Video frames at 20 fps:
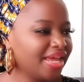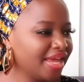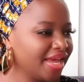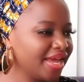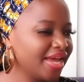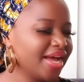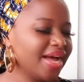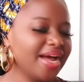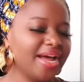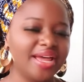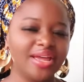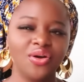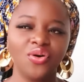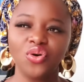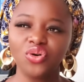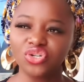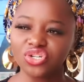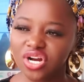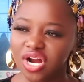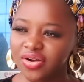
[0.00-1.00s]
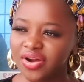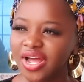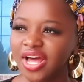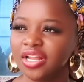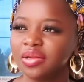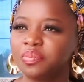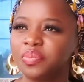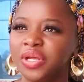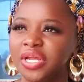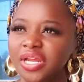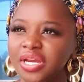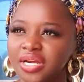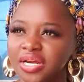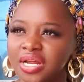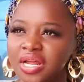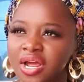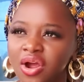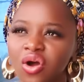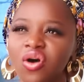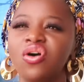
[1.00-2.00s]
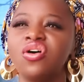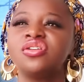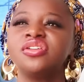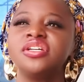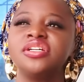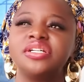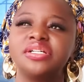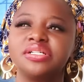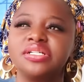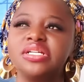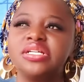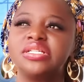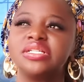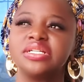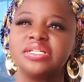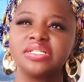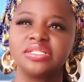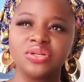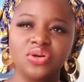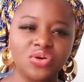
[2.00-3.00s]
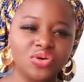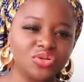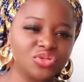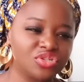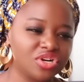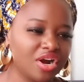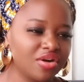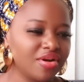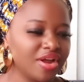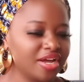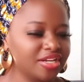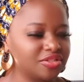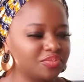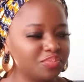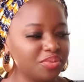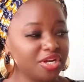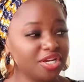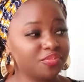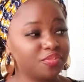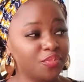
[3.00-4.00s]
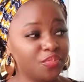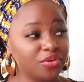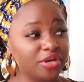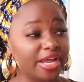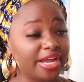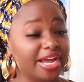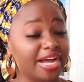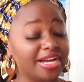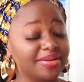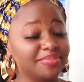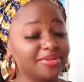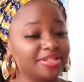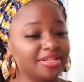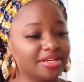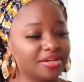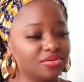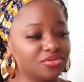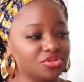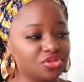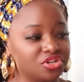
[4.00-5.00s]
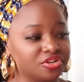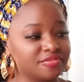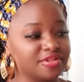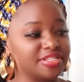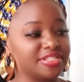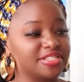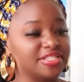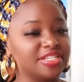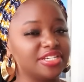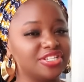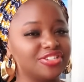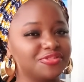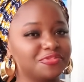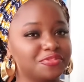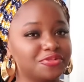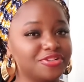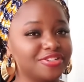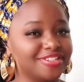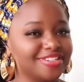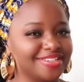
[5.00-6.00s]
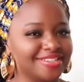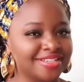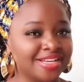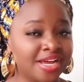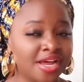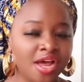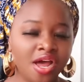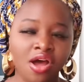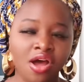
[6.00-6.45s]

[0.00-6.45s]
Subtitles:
Oh, Traore had paid content creators. Oh, Traore had paid people like Abigail to come and sing his praises.